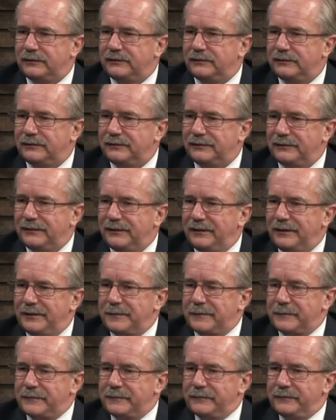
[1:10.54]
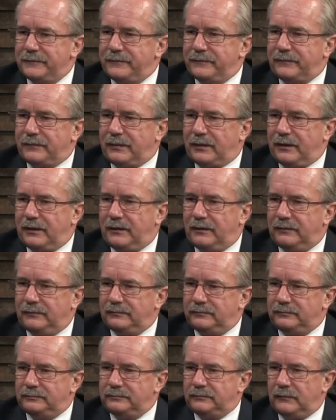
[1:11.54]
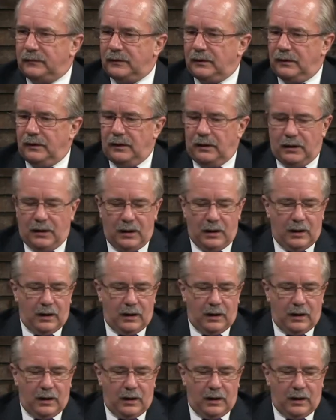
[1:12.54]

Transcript: So tell me how you got involved with the actual float committee.